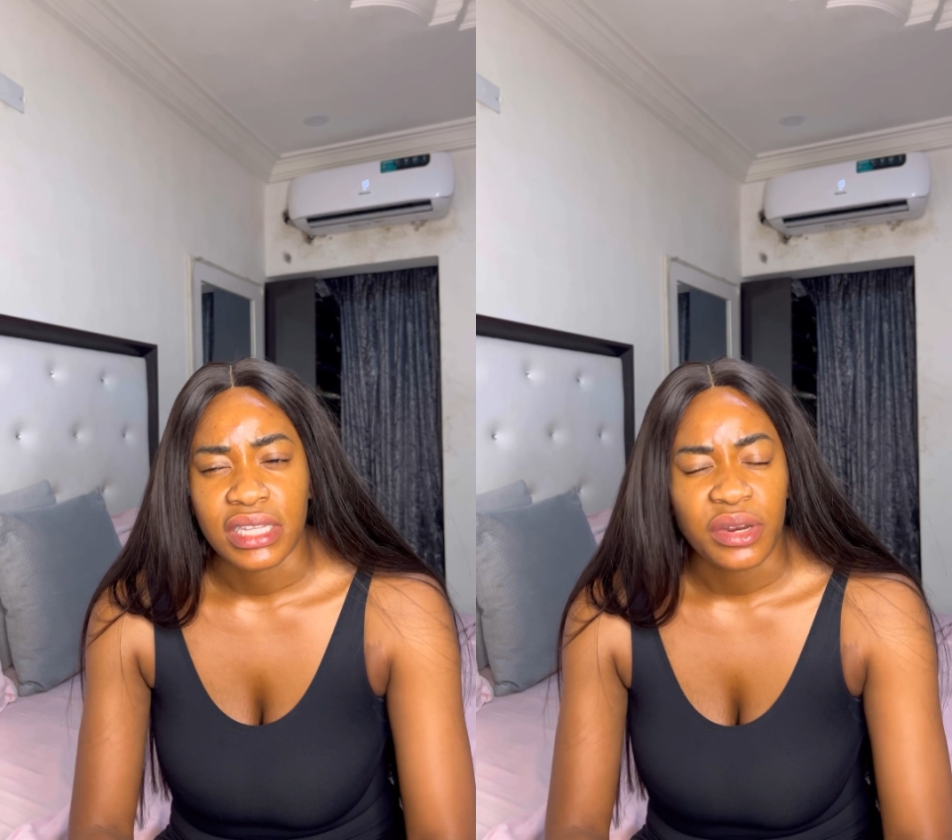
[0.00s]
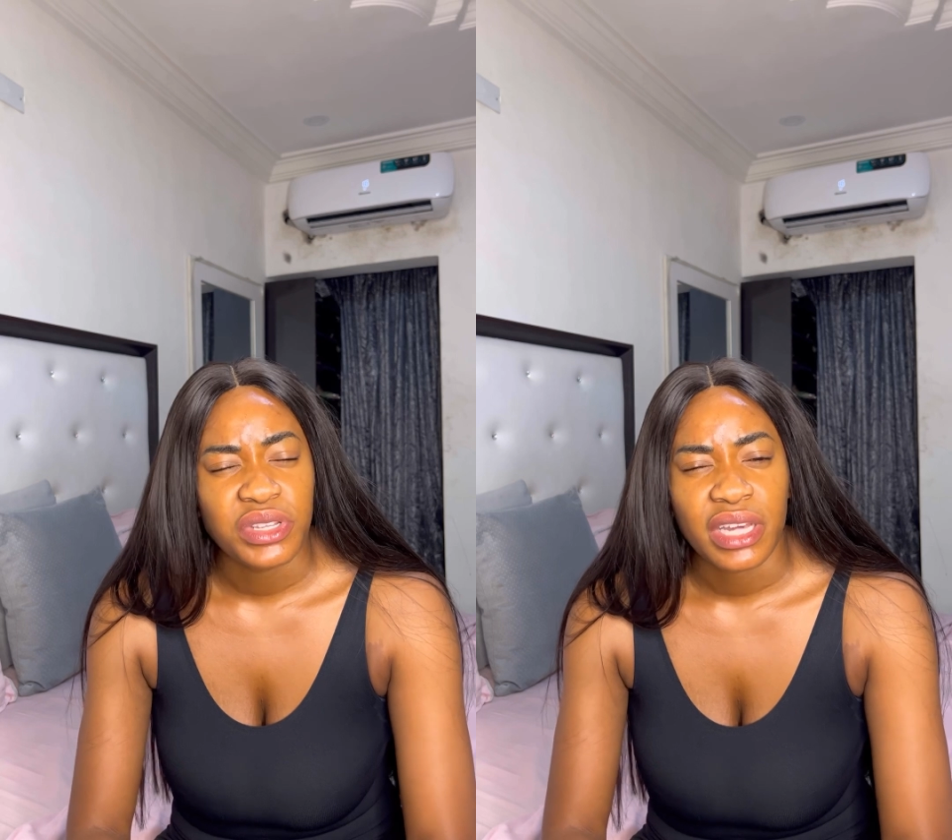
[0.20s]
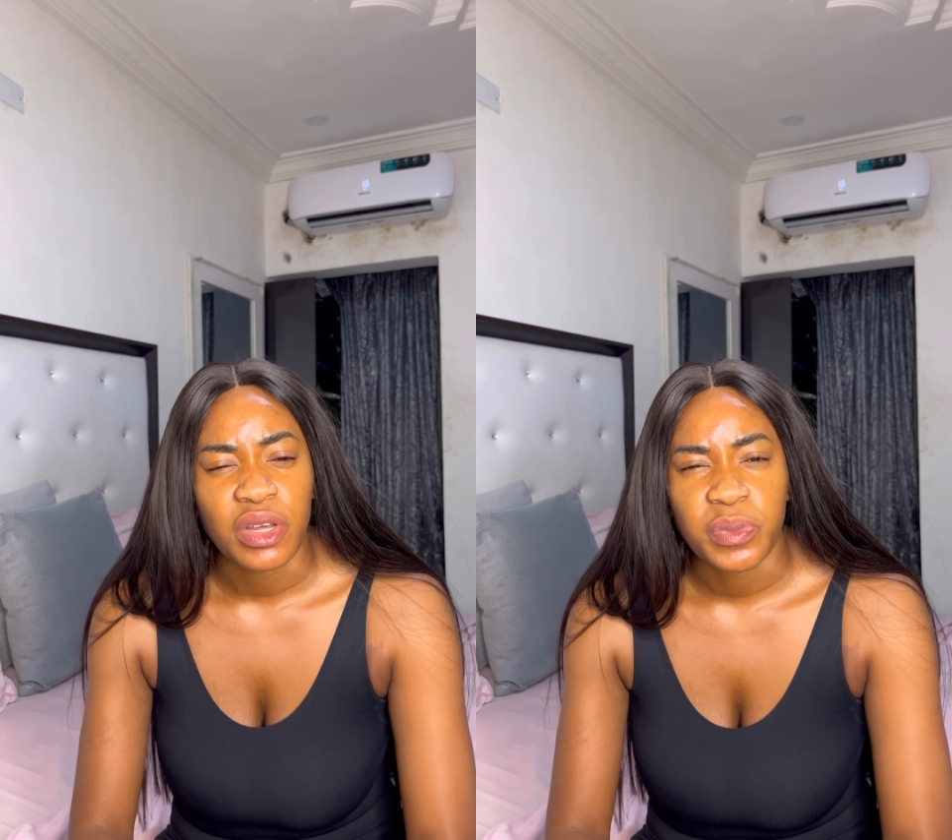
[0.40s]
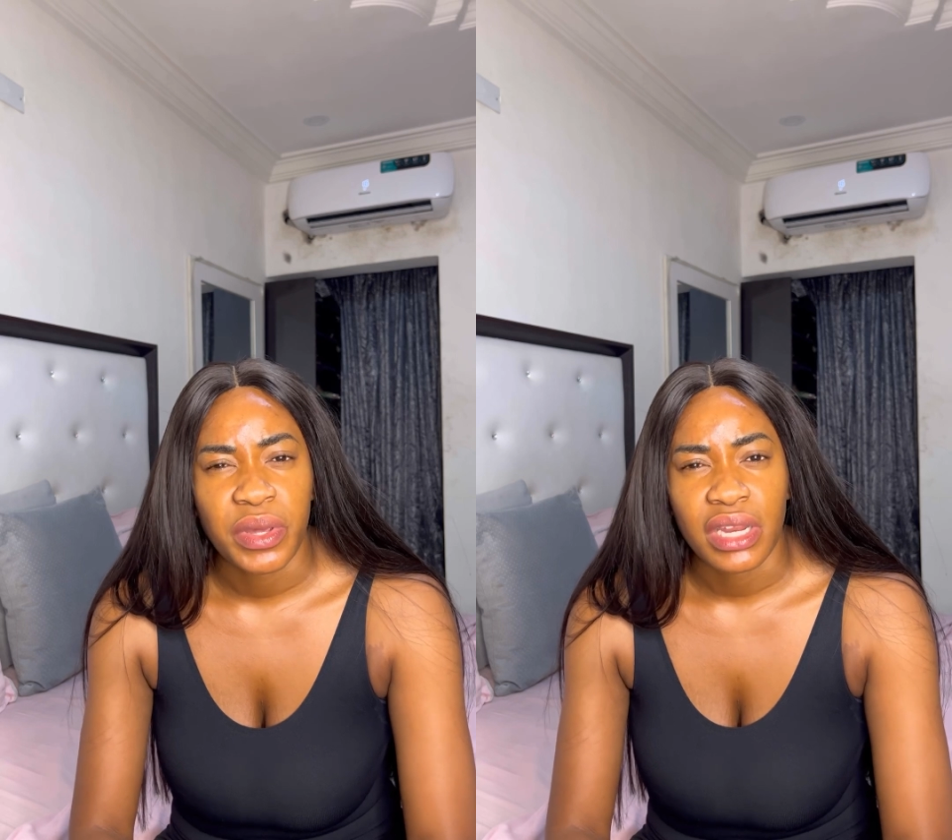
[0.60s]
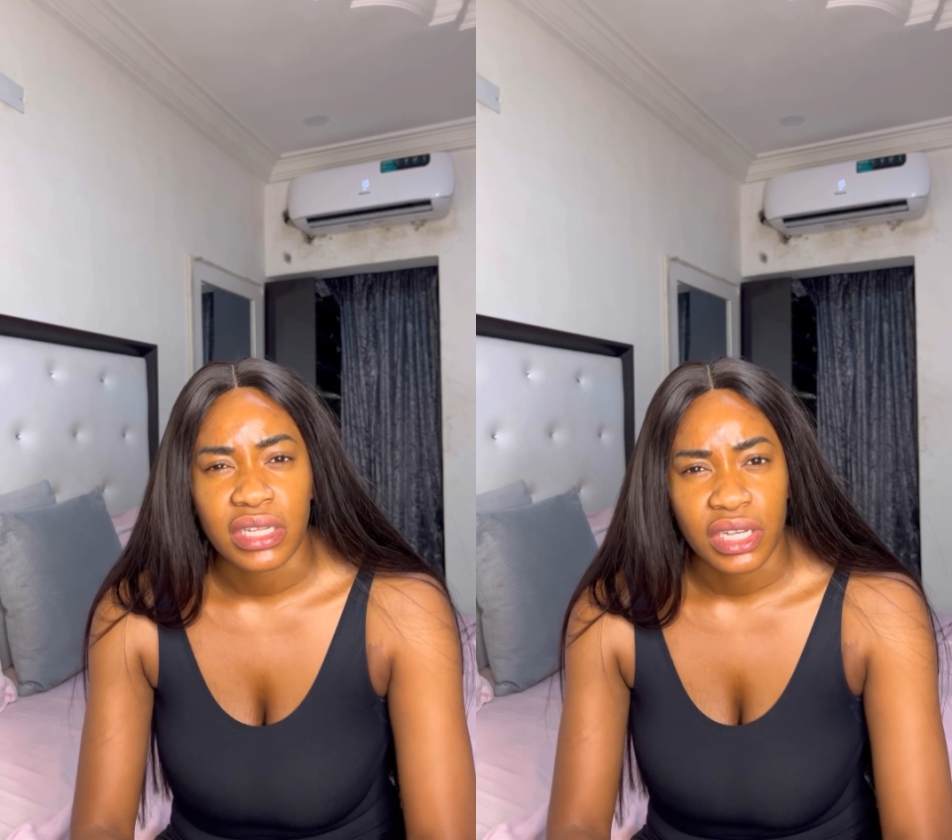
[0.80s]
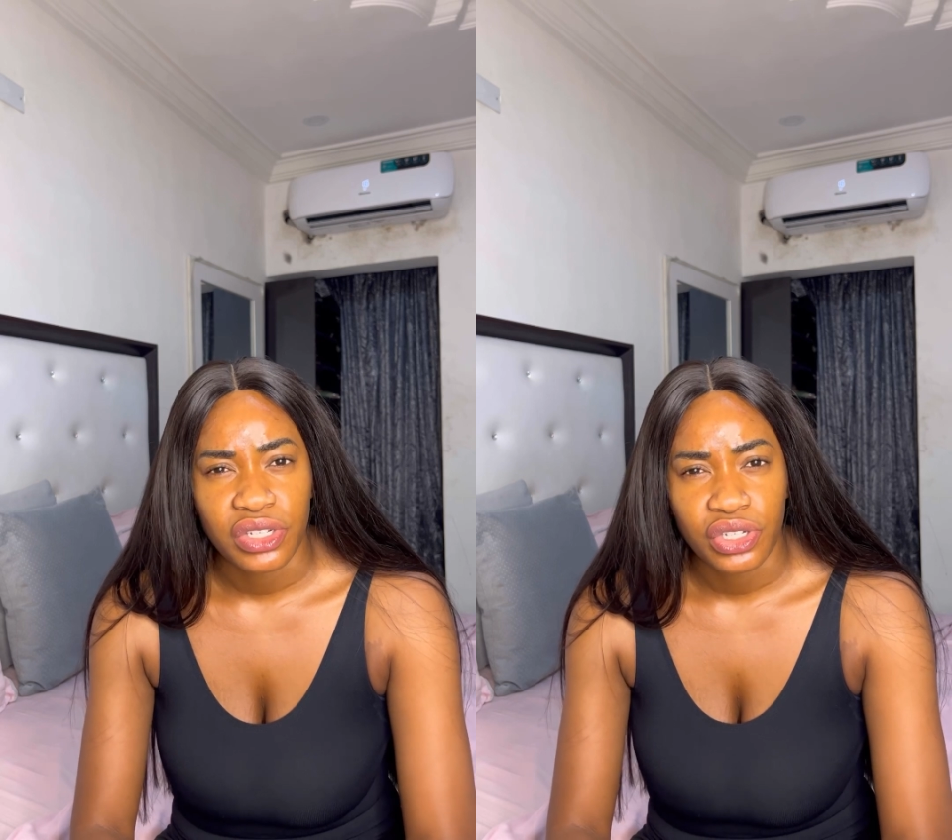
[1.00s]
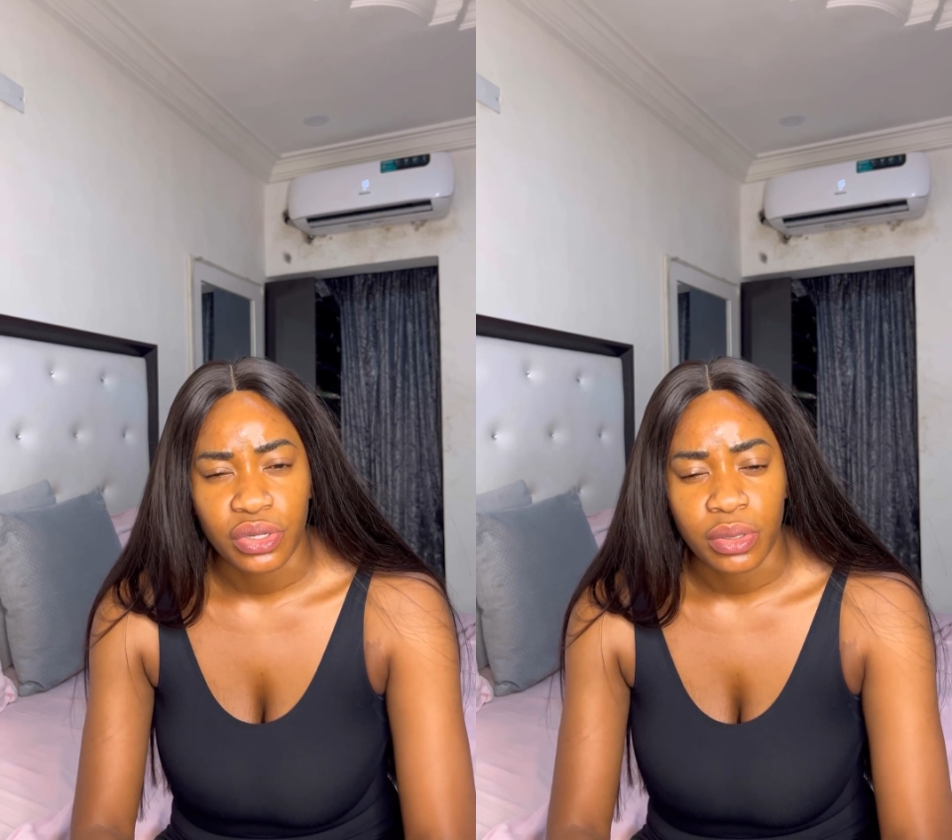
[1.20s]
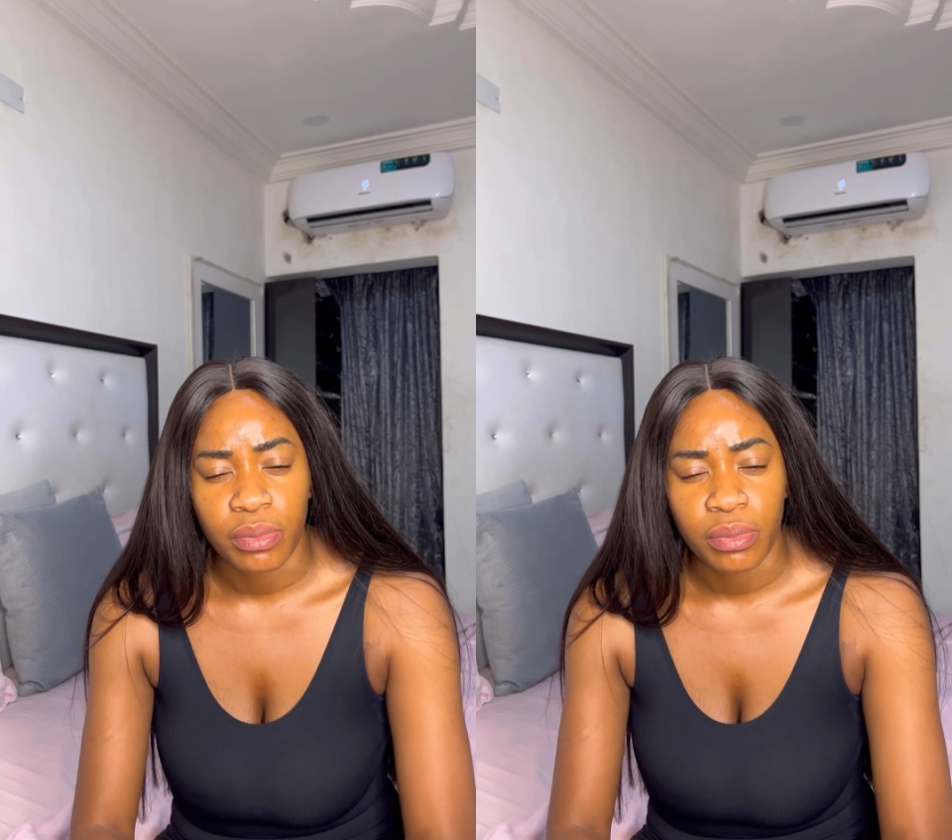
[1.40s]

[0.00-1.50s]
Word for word: I don't think I was paying attention,